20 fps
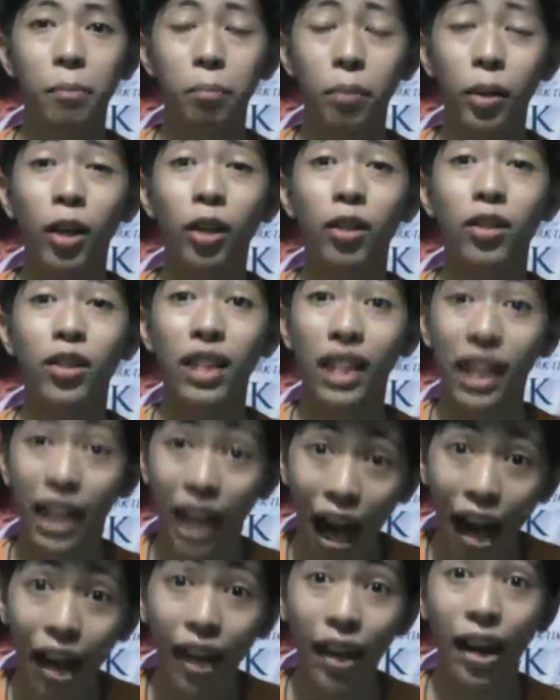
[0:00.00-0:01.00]
because
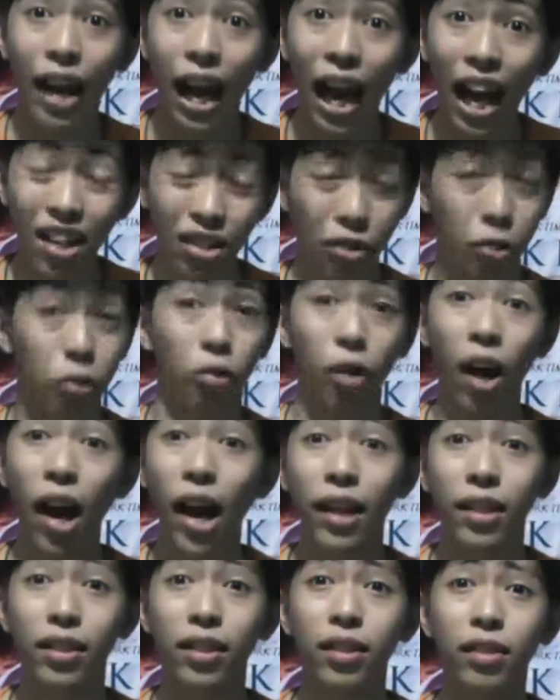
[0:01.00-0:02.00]
Gaia has to
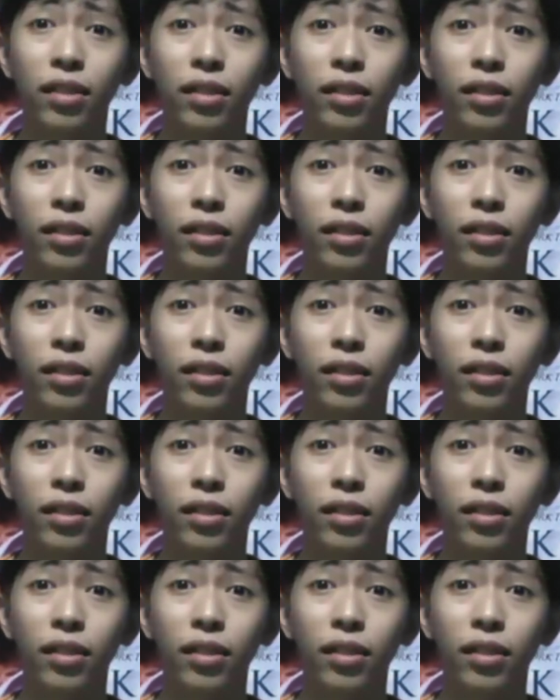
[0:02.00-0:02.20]
rise.